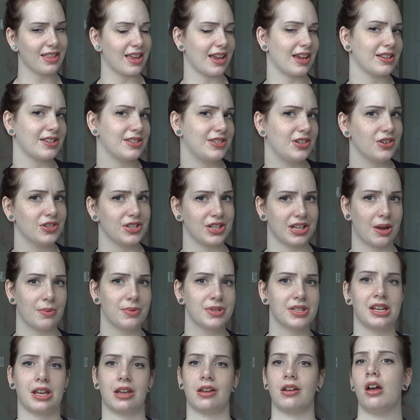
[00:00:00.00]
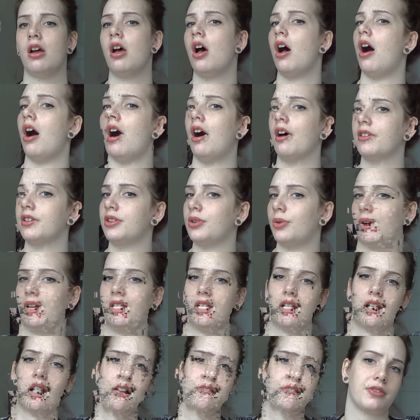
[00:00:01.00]
Like seriously, I was like on the
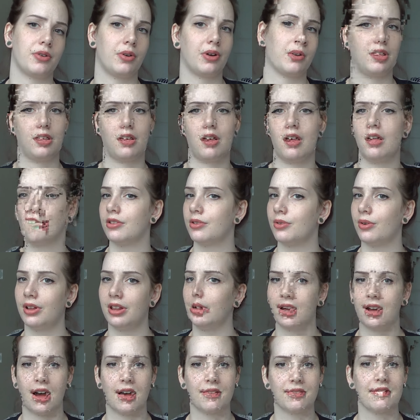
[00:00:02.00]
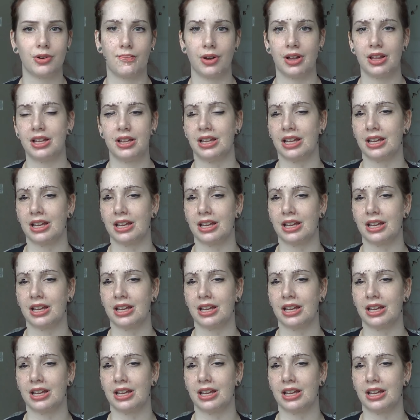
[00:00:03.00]
toilet, off the toilet, on the toilet, off the toilet.